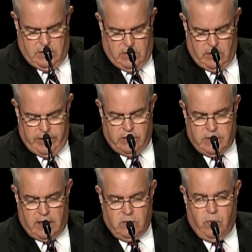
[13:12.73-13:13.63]
Earlier,
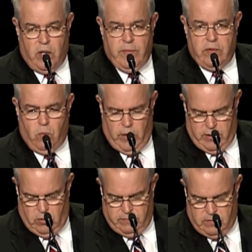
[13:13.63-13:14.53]
Dr. Poyman
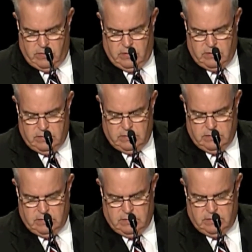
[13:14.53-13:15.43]
went over
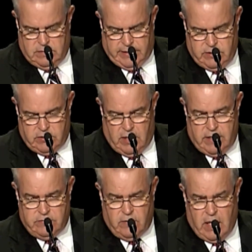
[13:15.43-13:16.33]
Texas
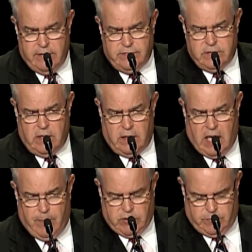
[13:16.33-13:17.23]
Alliance for Life's
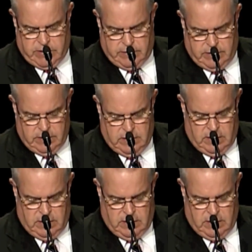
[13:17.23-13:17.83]
accomplishments.